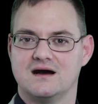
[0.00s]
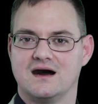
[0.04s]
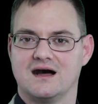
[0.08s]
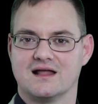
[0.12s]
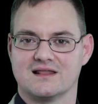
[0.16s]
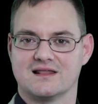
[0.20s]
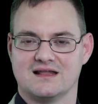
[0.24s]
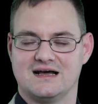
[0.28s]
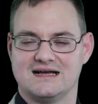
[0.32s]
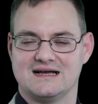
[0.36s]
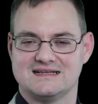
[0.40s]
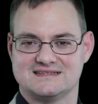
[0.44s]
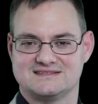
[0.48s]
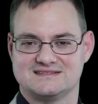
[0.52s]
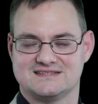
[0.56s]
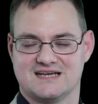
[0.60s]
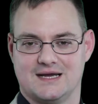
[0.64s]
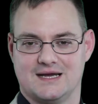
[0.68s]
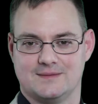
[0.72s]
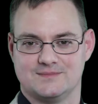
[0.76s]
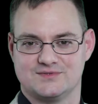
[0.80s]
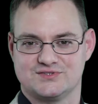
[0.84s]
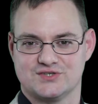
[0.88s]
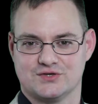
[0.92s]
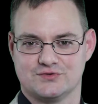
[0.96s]
A lot of
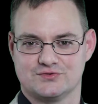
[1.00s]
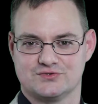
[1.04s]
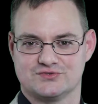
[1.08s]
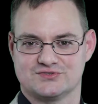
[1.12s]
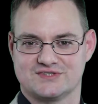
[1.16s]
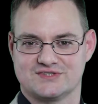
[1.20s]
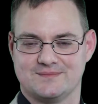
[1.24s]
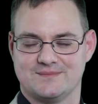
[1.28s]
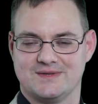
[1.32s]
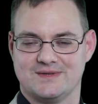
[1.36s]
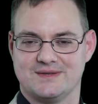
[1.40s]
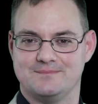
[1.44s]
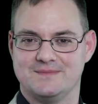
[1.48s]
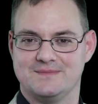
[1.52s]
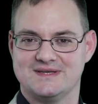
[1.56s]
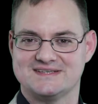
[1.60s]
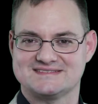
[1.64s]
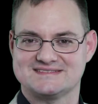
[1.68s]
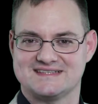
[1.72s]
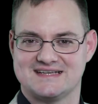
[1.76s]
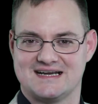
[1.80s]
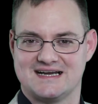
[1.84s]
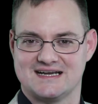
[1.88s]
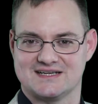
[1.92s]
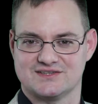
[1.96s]
times, soldiers can be
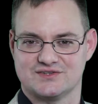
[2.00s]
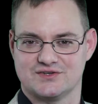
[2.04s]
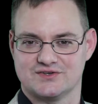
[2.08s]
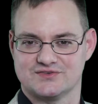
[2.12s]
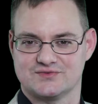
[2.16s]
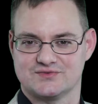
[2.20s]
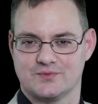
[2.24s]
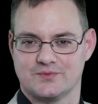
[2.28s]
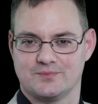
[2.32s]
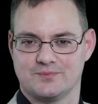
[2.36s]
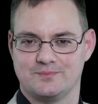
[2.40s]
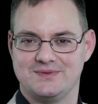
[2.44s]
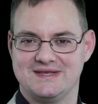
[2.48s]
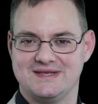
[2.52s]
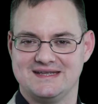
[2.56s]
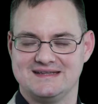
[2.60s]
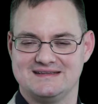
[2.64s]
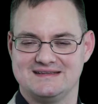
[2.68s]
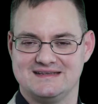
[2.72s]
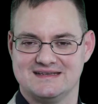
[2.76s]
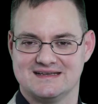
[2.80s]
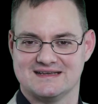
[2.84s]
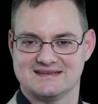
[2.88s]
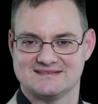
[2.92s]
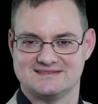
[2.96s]
misdiagnosed with
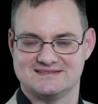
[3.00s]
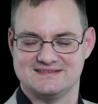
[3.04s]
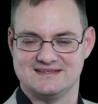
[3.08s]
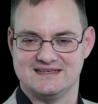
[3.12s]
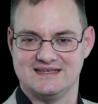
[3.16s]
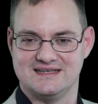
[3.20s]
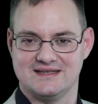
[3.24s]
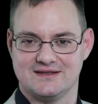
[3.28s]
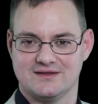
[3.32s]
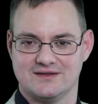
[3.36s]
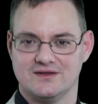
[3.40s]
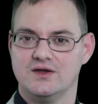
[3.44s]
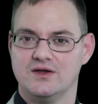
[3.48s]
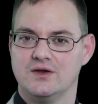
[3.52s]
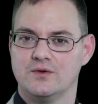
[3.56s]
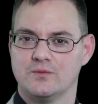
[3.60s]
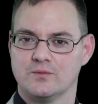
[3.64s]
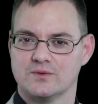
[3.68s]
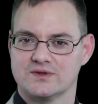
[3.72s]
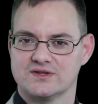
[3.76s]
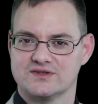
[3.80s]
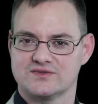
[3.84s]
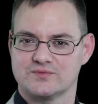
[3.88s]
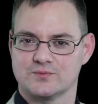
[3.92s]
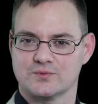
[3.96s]
PTSD
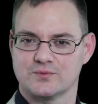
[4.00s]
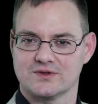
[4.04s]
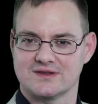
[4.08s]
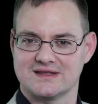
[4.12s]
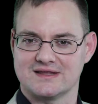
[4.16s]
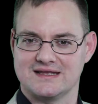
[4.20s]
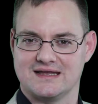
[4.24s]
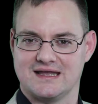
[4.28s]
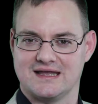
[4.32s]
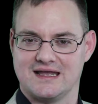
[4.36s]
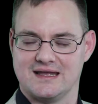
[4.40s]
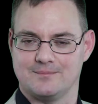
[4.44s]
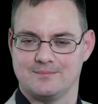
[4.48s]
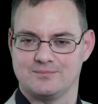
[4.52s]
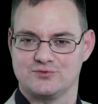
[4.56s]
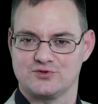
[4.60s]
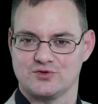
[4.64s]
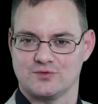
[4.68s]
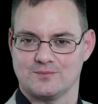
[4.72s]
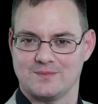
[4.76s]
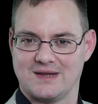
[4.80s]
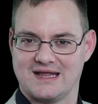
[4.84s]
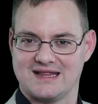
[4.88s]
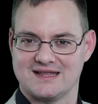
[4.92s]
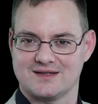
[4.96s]
when it's really a
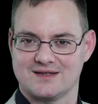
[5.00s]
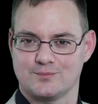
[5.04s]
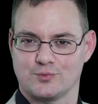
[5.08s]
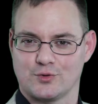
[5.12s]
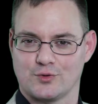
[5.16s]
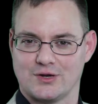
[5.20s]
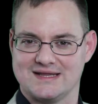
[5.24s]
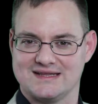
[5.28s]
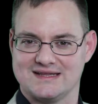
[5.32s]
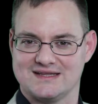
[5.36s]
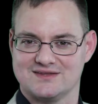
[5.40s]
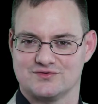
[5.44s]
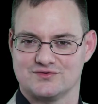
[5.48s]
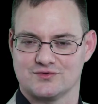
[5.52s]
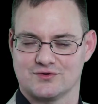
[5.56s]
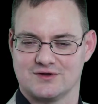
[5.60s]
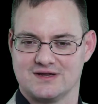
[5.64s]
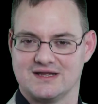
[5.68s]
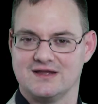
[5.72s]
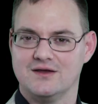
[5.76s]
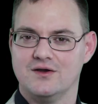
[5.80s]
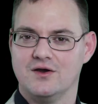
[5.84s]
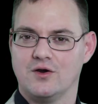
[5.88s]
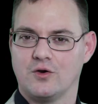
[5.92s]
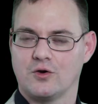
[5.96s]
traumatic brain
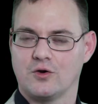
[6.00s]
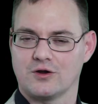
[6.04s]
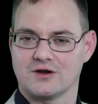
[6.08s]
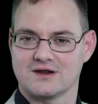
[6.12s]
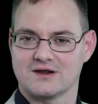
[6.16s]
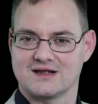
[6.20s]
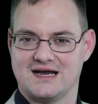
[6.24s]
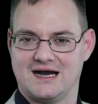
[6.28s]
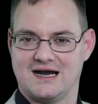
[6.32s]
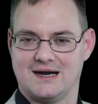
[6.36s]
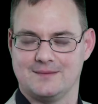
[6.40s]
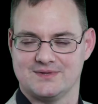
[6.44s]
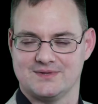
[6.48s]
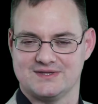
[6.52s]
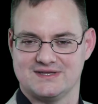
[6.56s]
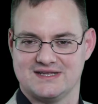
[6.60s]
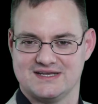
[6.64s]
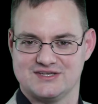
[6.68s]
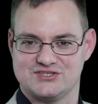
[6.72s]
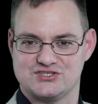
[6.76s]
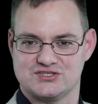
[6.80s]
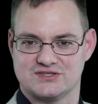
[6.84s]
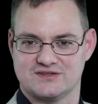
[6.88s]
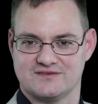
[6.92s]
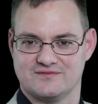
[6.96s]
injury or a
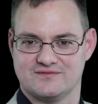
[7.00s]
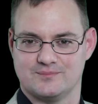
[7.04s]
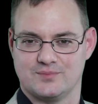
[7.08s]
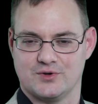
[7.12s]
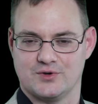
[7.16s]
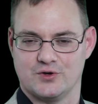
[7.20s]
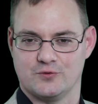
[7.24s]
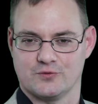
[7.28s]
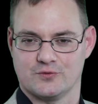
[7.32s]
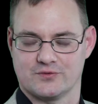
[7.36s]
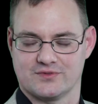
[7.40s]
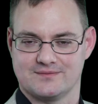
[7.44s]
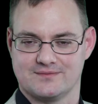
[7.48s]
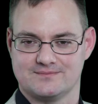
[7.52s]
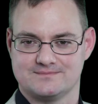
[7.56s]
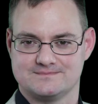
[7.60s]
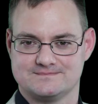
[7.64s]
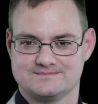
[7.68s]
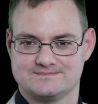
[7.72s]
combination of both.